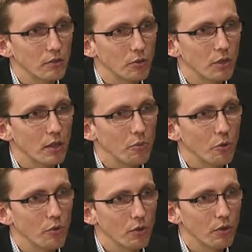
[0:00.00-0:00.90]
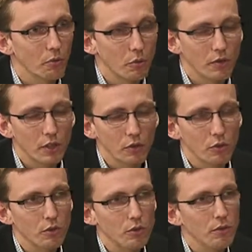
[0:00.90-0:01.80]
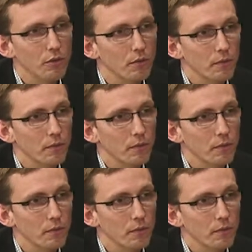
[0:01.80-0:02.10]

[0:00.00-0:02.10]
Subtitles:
UK moving towards?